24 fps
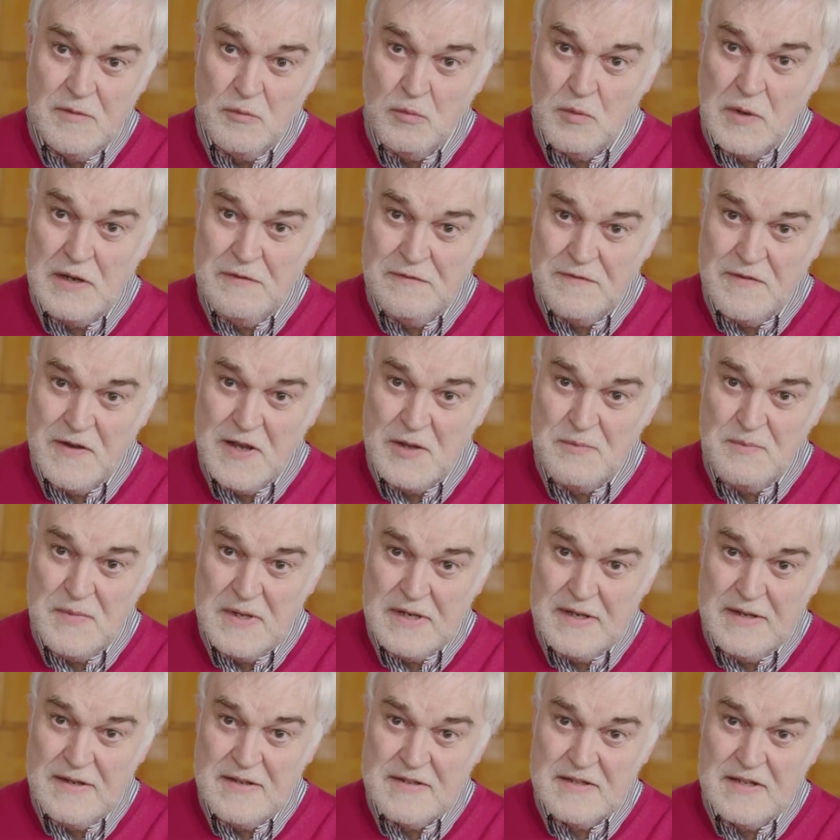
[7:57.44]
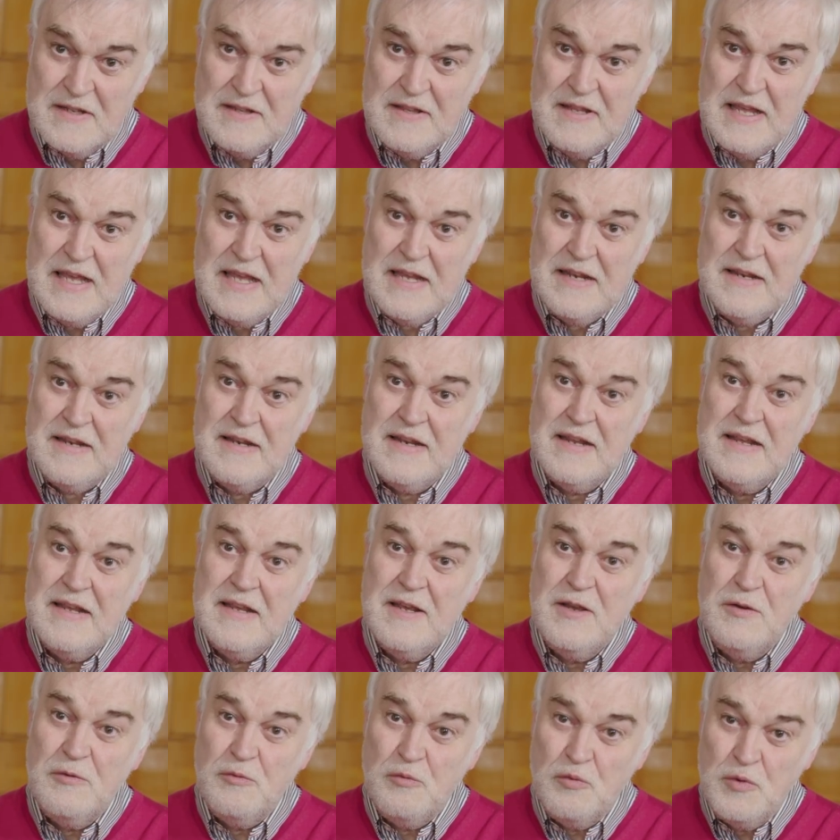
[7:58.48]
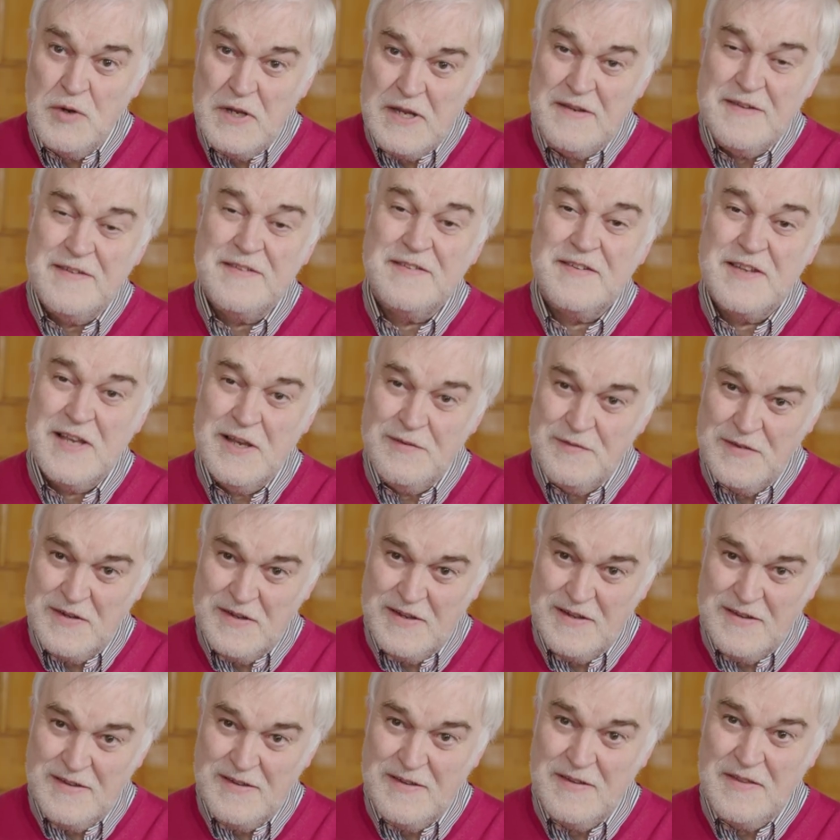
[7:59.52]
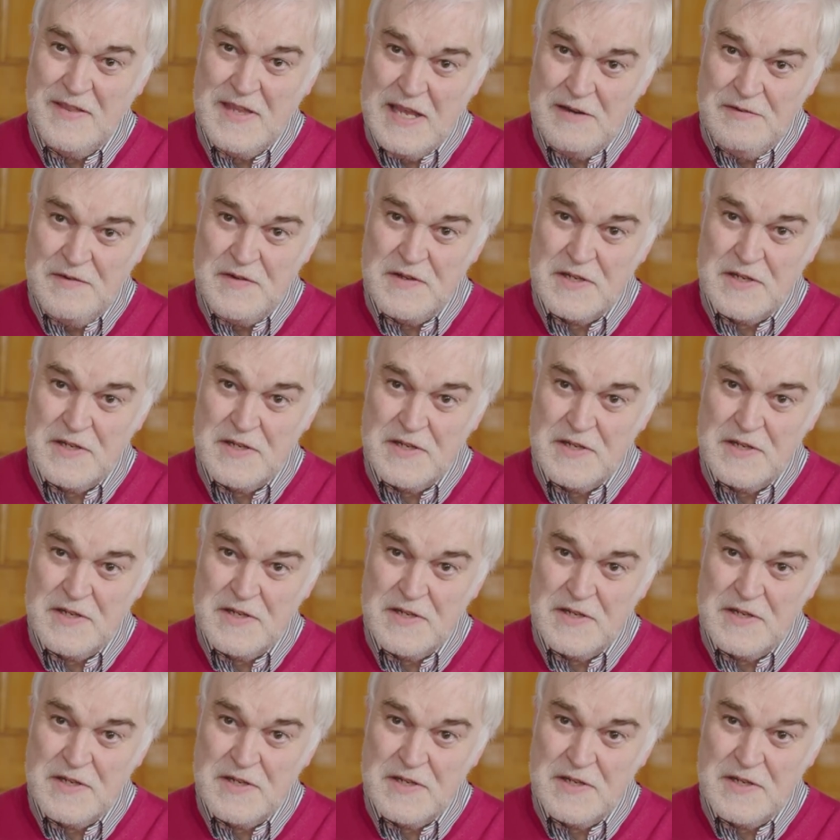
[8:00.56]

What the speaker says: wait 5 minutes, and then rediscover their